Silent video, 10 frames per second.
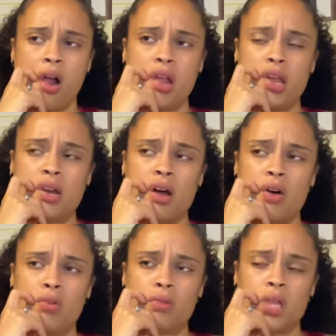You
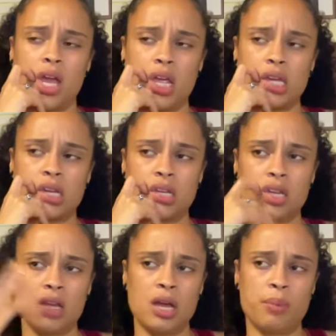know, like
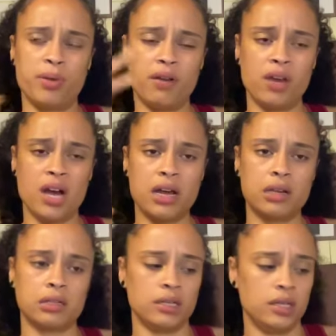
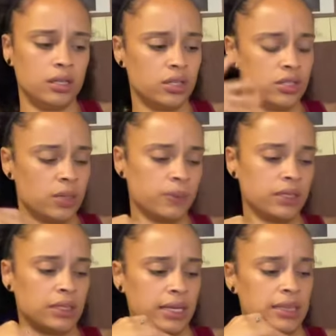periodically or something
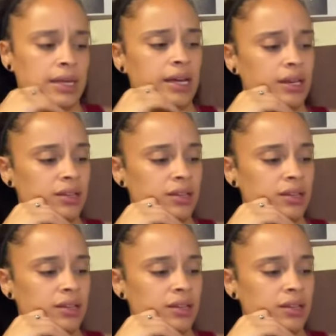like that.